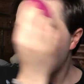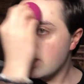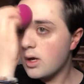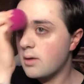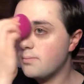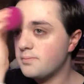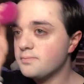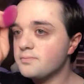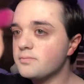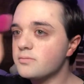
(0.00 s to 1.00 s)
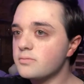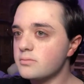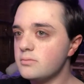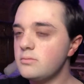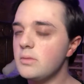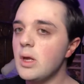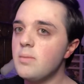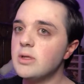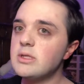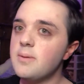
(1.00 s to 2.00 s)

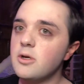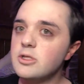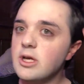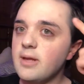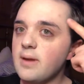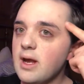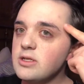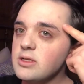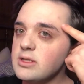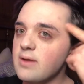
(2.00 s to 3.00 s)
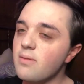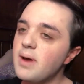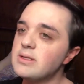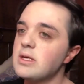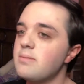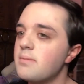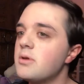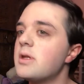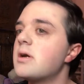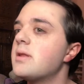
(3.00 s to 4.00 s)
built up on your skin. And then as you can see, I have a pesky
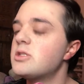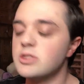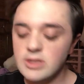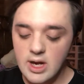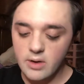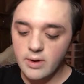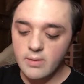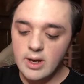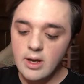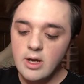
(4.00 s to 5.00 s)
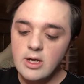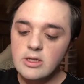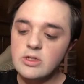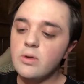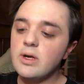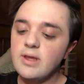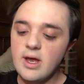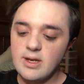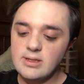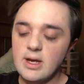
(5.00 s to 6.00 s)
pimple there that's just not going away. So we'll get
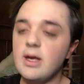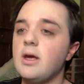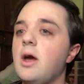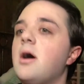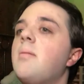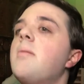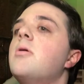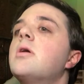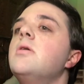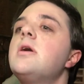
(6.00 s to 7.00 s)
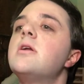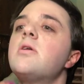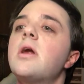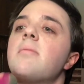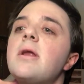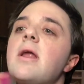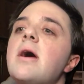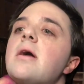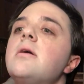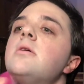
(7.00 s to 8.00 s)
that in a second. I'm going to go ahead and go down my
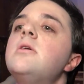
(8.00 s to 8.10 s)
neck,